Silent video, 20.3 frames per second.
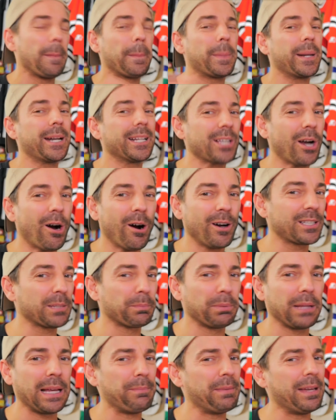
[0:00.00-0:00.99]
But it's hard to
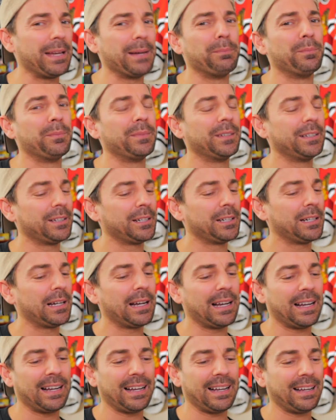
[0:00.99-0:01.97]
blame him
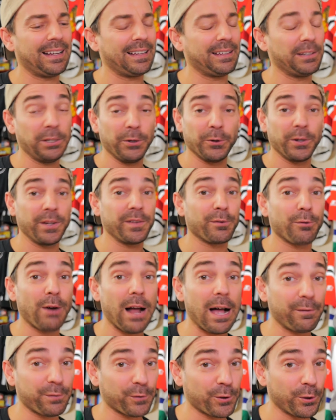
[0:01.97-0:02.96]
or even
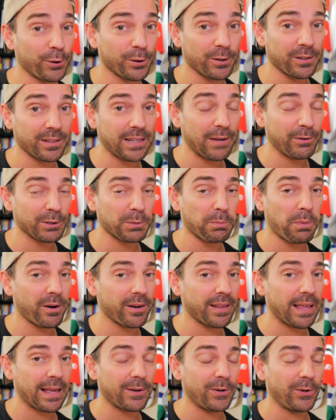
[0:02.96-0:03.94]
Ralph Krueger. That was part
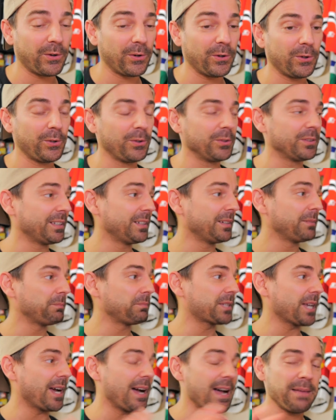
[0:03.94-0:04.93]
of that whole
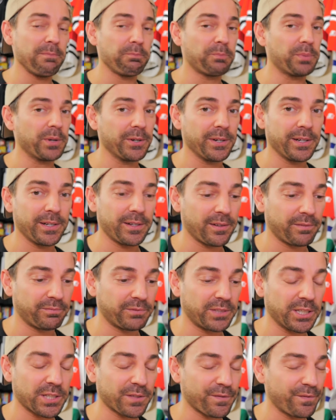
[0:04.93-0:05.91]
time period of
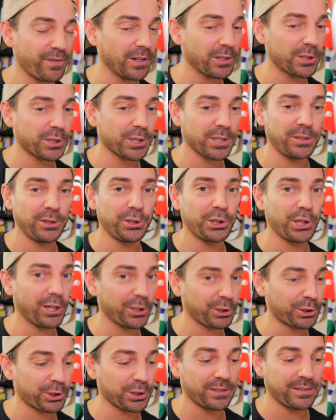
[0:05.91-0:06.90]
dysfunction
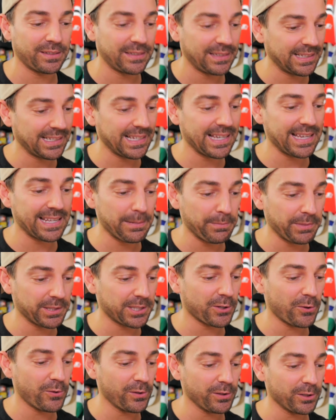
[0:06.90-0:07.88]
junction at
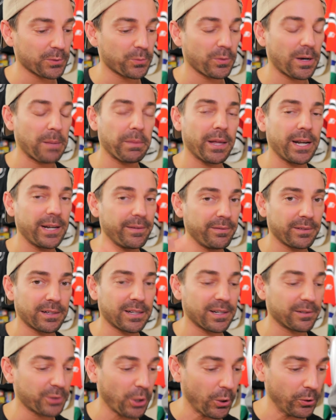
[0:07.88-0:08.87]
Edmonton Oilers where I'm not even
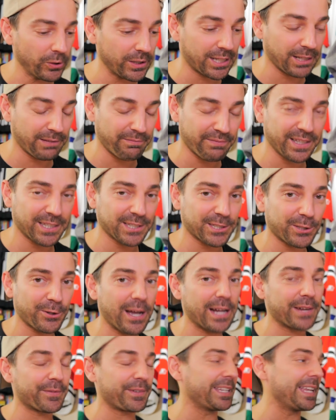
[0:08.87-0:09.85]
totally convinced they're
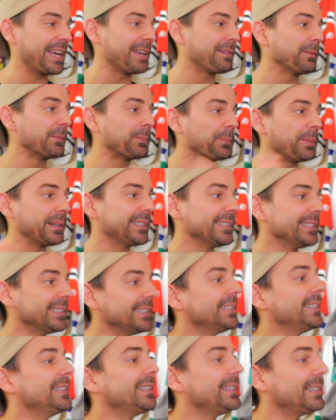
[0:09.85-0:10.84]
out of it yet. But
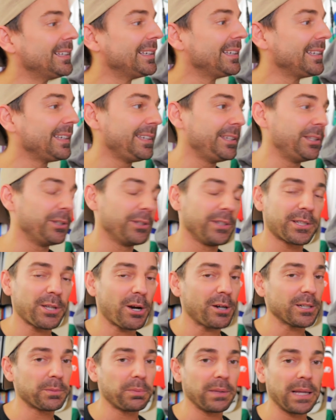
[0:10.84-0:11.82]
you, it's
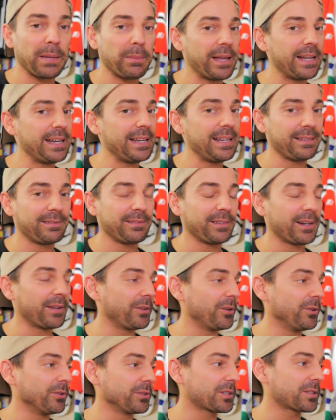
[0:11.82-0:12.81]
hard to blame any of
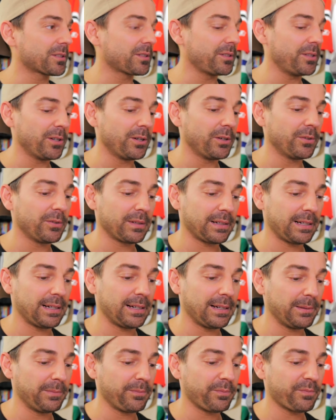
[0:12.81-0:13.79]
those, you know,
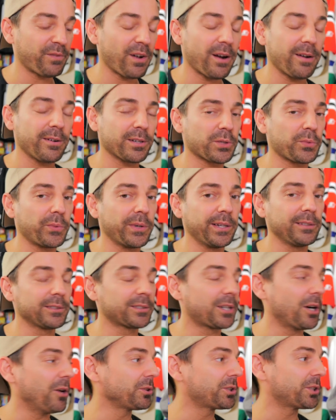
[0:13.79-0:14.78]
um, Ferris wheel
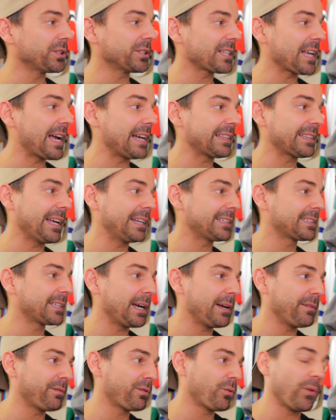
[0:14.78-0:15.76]
coaches at that
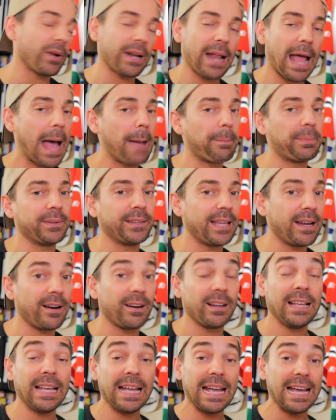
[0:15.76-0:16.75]
time for what happened there.